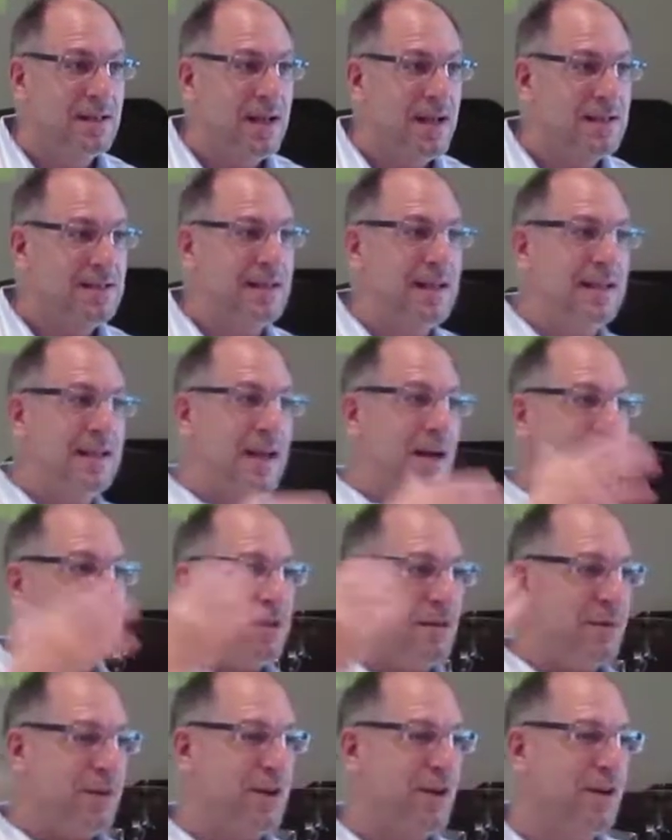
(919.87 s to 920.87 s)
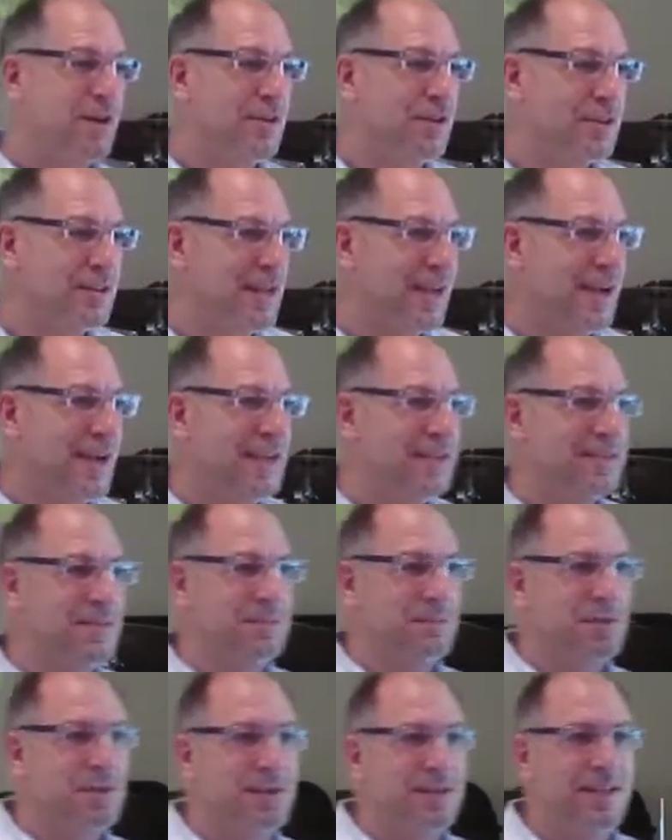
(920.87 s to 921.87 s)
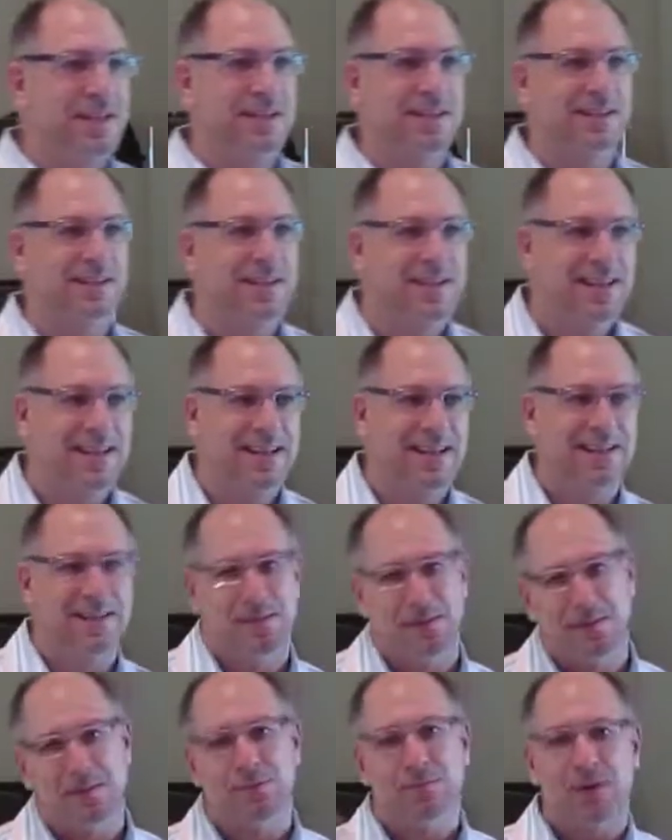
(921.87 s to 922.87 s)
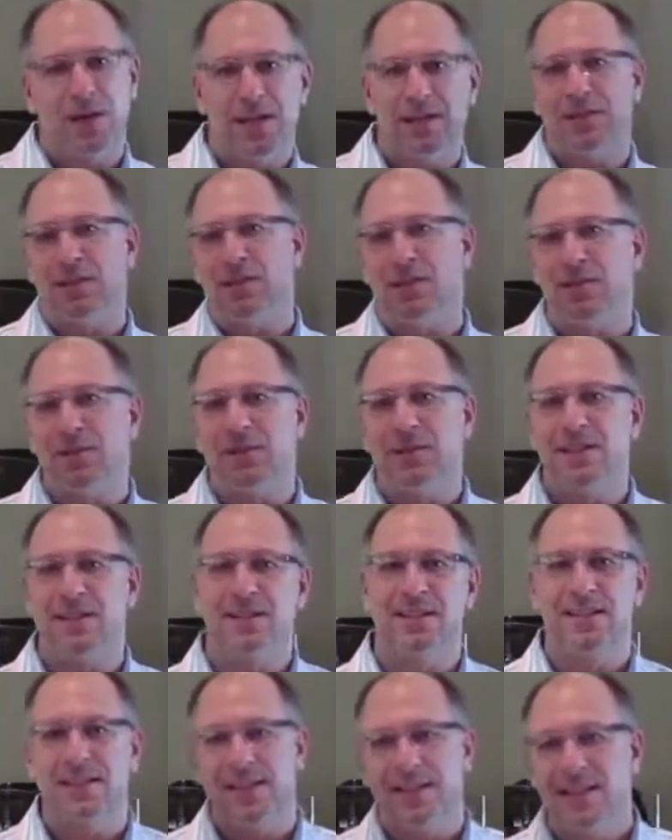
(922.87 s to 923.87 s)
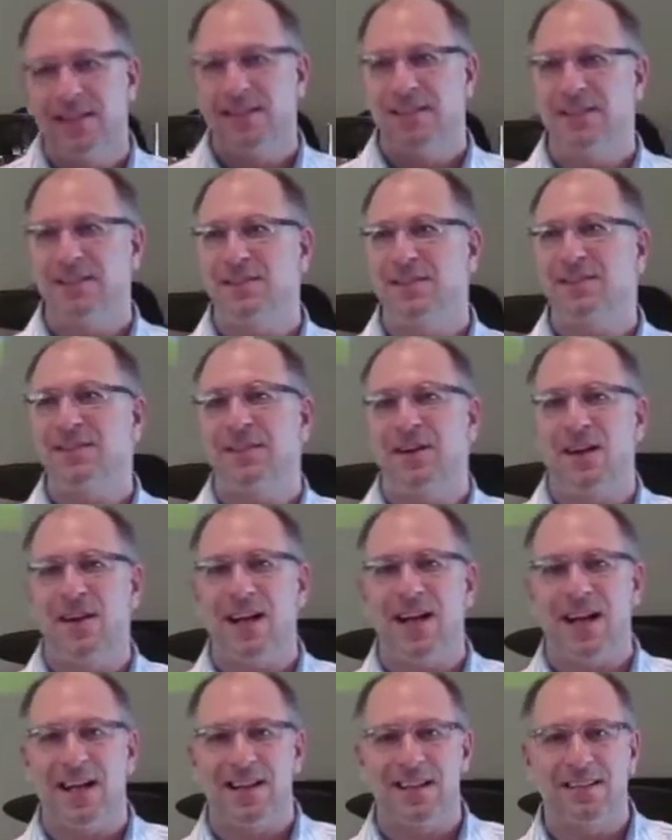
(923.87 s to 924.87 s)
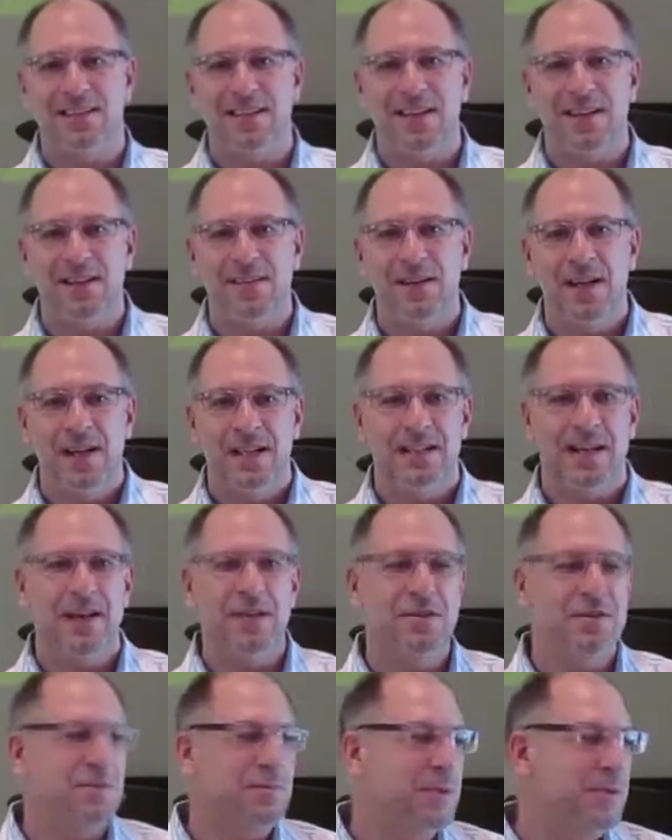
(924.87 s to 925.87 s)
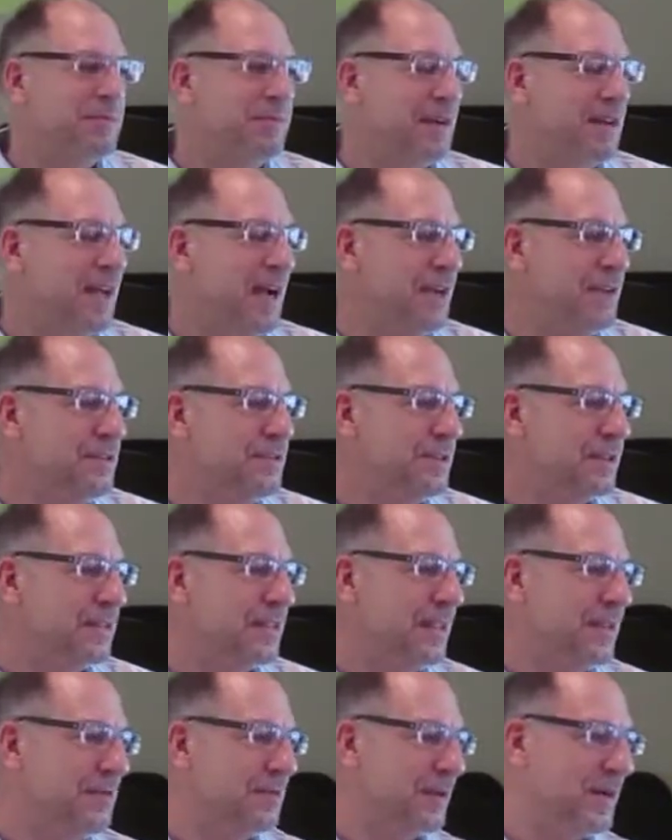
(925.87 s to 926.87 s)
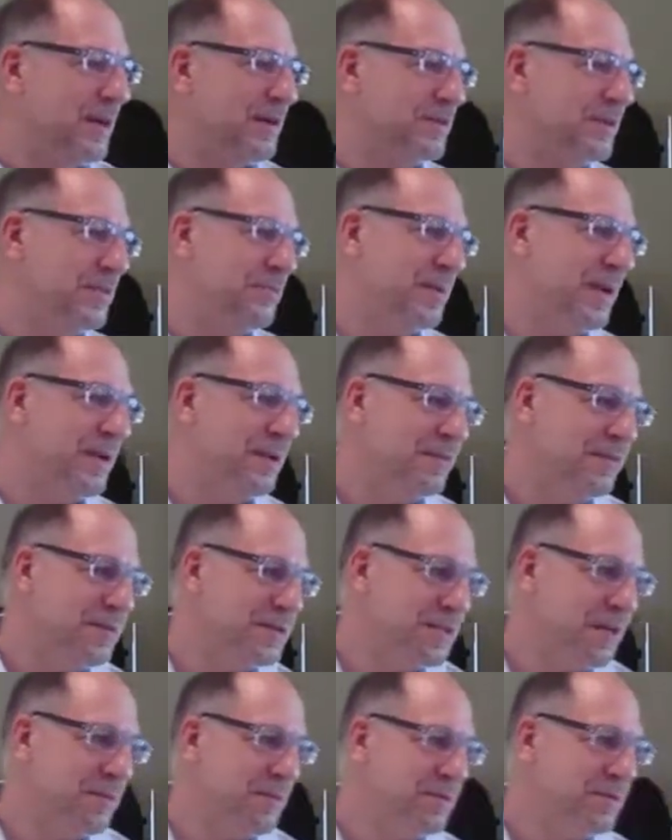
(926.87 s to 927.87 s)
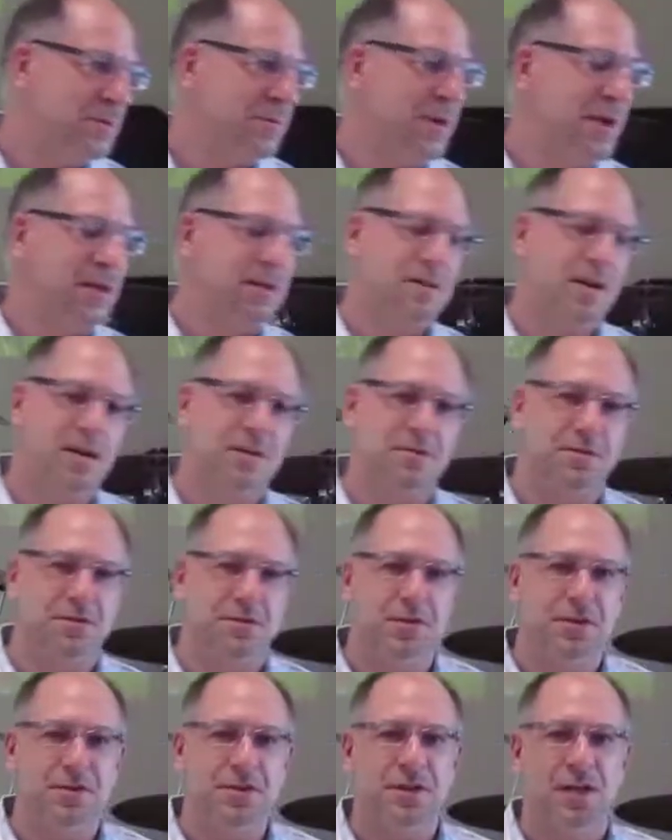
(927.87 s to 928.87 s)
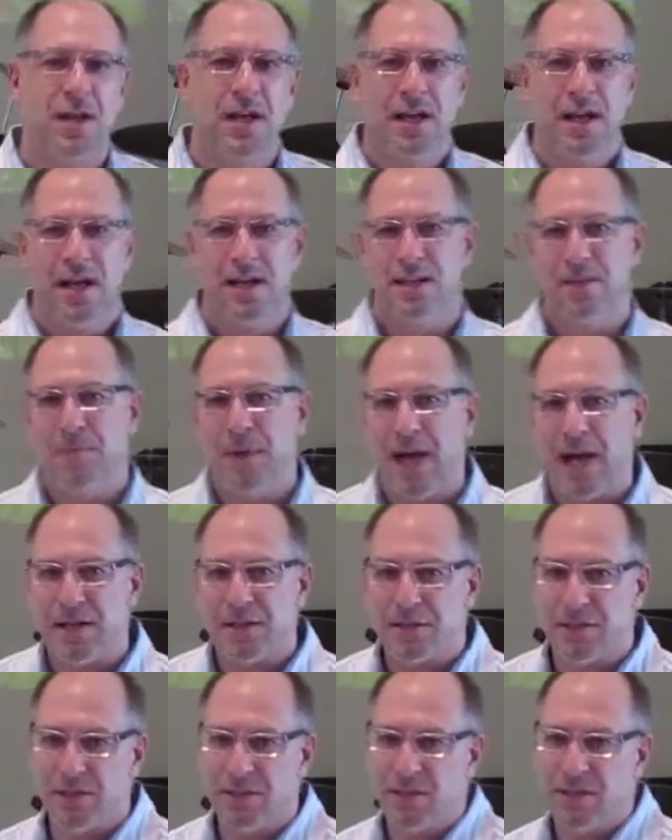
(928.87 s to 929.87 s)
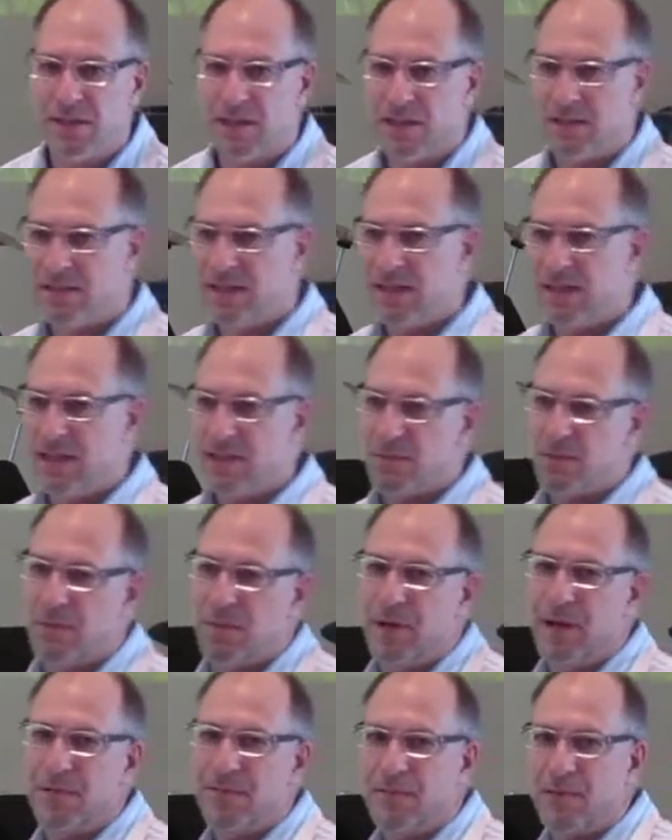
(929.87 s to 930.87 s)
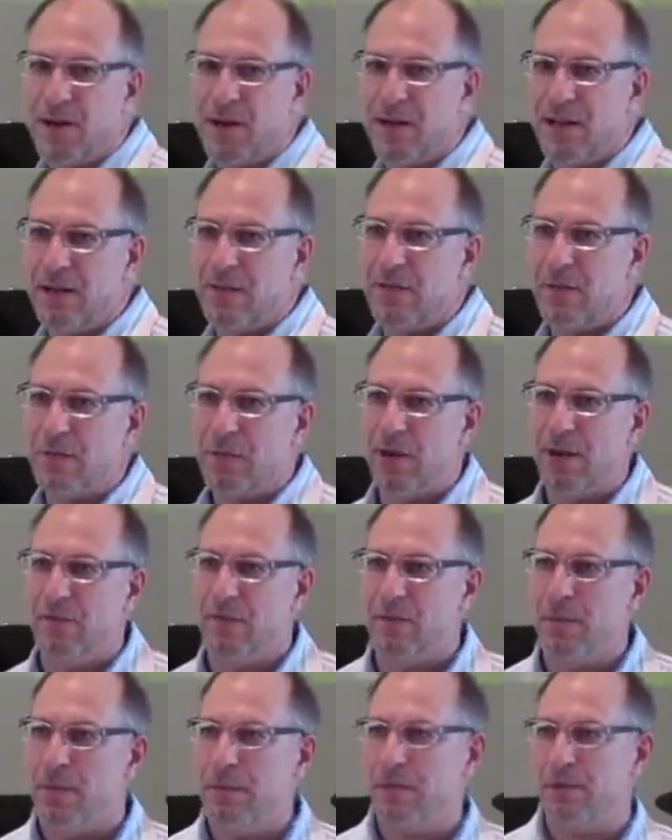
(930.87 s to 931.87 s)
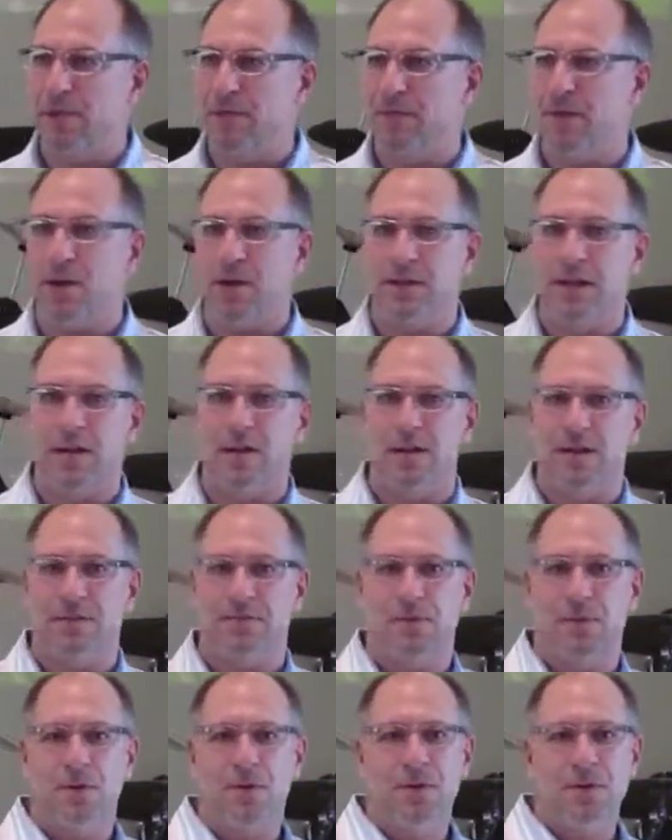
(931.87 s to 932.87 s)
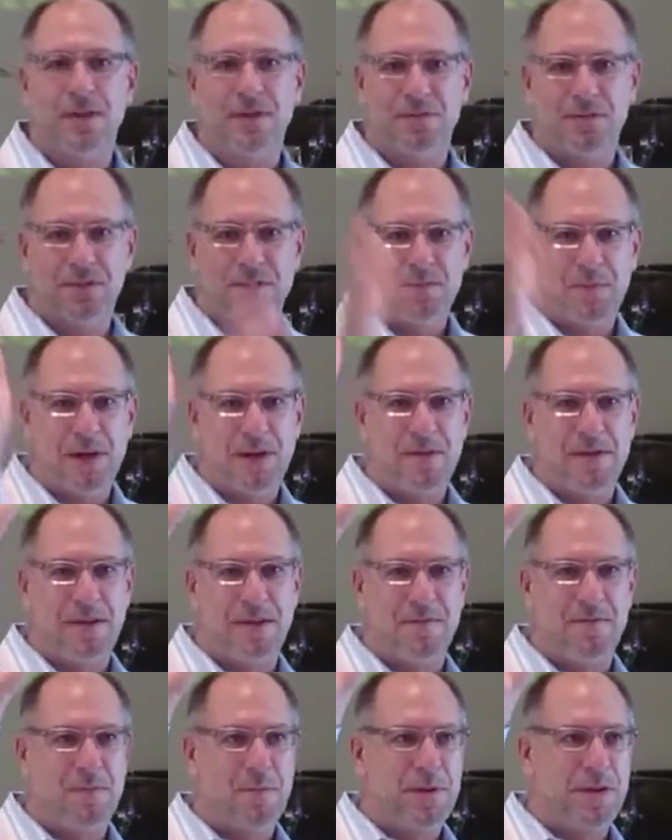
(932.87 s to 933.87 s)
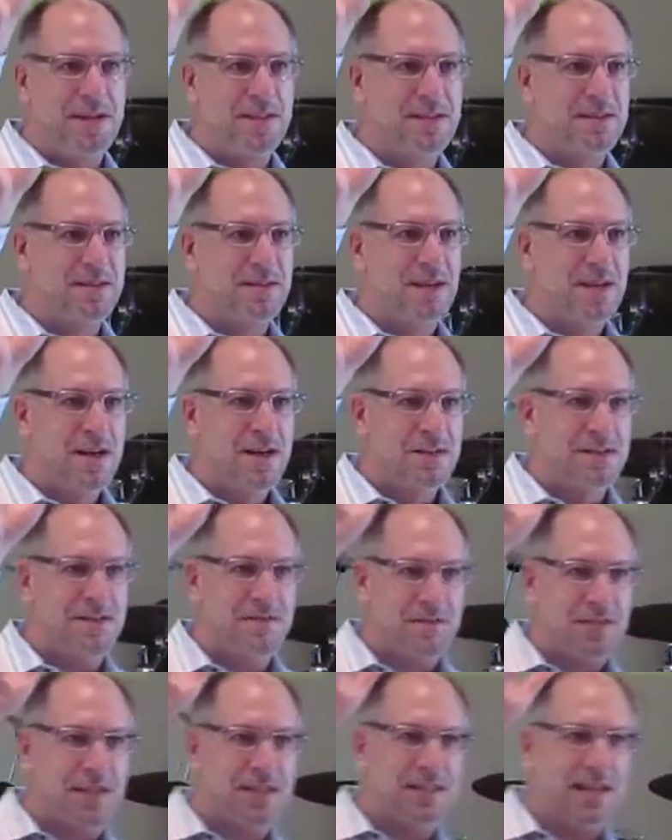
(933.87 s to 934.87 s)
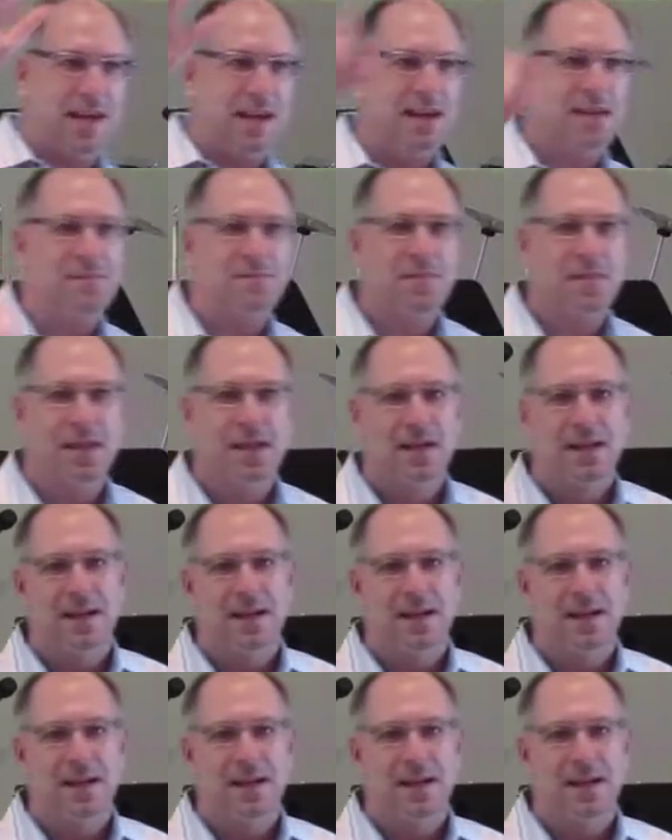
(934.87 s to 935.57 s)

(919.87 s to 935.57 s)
And see, on the outside, we can all look nice and pretty and, and oh, praise the Lord, and, you know, all that kind of stuff. So I used to be funny. I used to think when I was in the first time I went to Pentecostal church, and the pastor and the deacons would be up front, they'd be praying for people, and they'd fall down on the floor. You ever, ever been in a service like that?